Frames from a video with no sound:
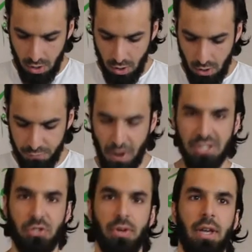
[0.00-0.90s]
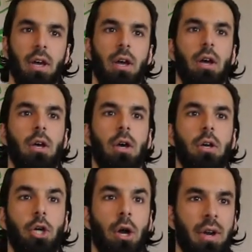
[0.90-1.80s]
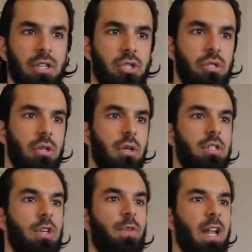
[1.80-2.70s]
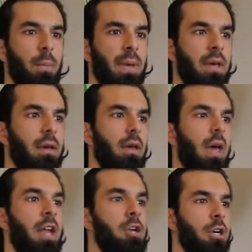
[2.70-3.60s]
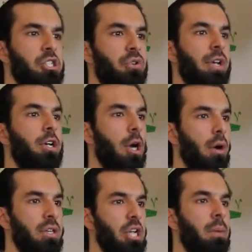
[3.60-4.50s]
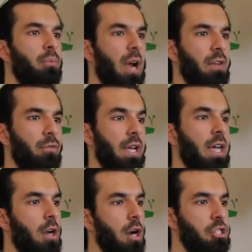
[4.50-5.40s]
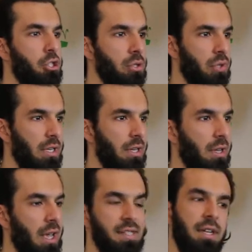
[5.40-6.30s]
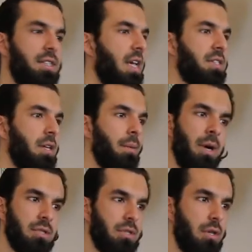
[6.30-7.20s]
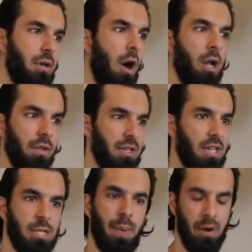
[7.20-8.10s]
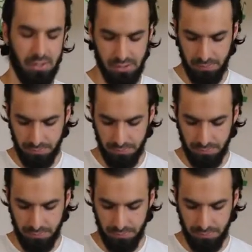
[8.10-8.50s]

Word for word: Fostering courage Developing and nurturing courage and bravery in our children is a necessity amongst all of us as parents.